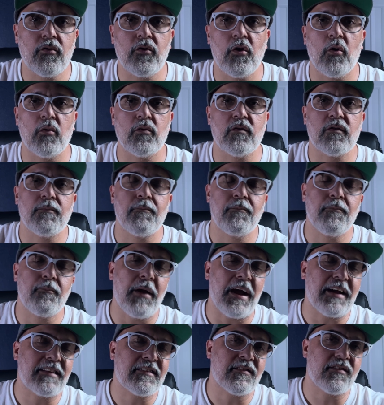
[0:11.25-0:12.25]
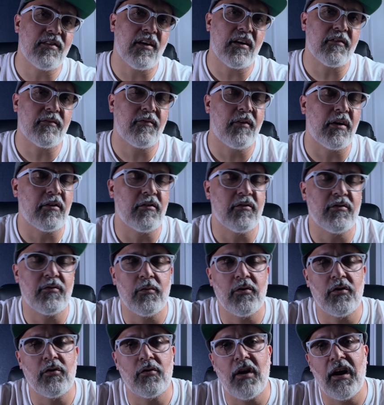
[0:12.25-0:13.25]
Notes, back to talk fragrance
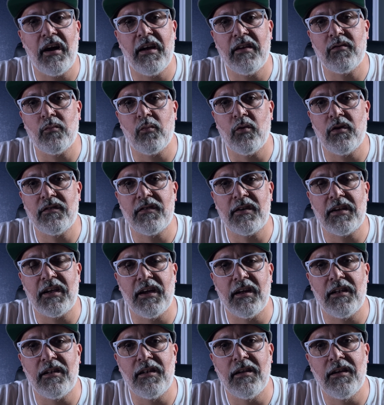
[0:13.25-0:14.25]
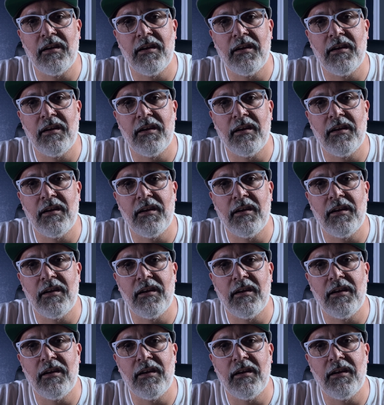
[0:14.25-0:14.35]
with you guys once again.